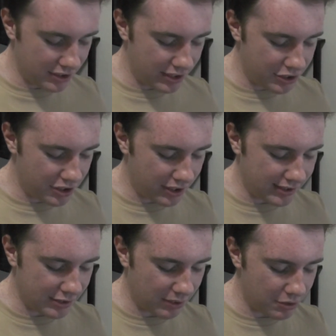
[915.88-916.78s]
edition because
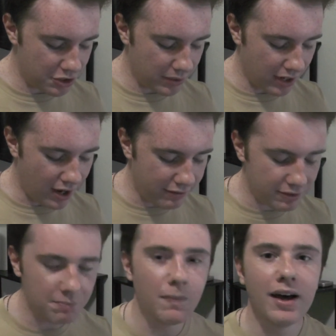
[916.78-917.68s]
that's what I was showing off,
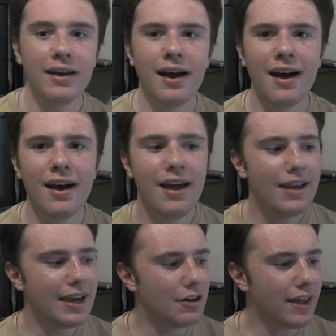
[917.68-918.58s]
but
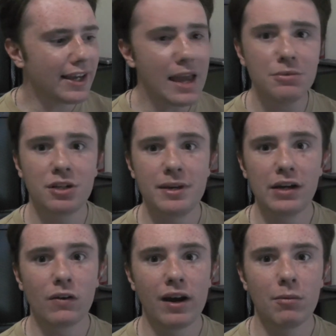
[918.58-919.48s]
yeah, no, that game's gonna be
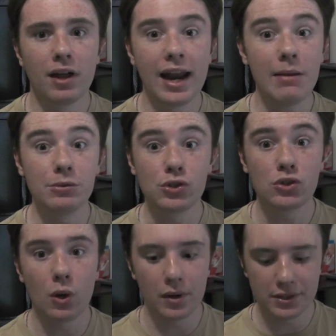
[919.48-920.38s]
incredible, and I am
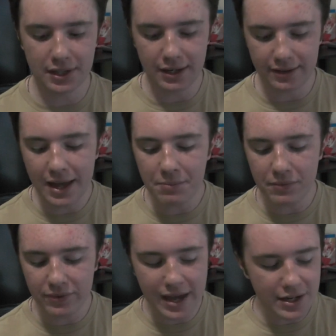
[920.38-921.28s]
so excited.
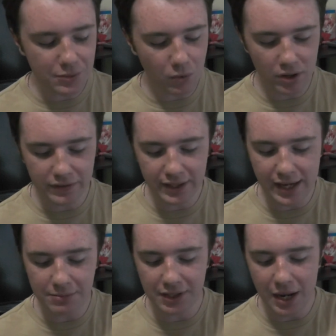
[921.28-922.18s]
That is one of the
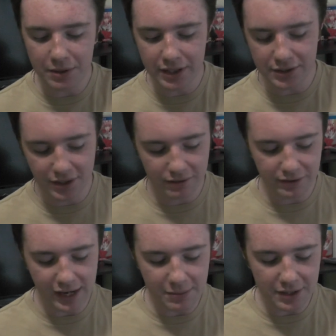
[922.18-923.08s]
games that I would consider for
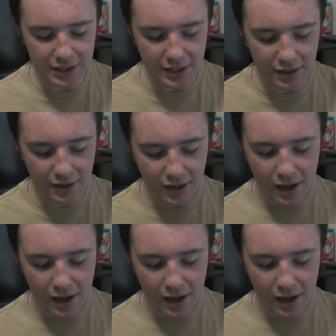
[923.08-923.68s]
Game of the Year.